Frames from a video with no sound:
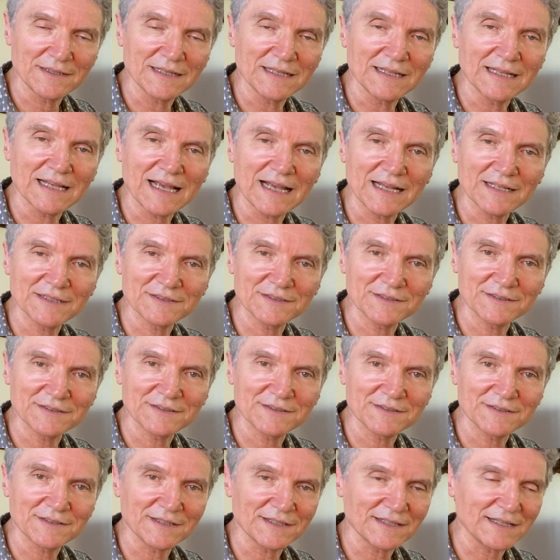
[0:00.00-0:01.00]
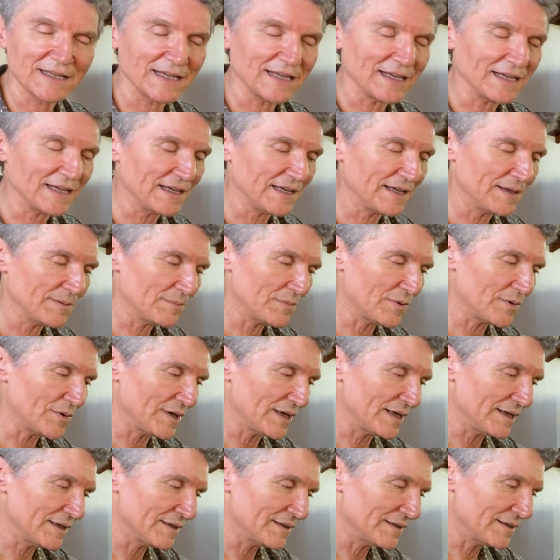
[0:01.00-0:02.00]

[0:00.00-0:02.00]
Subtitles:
That's the key point.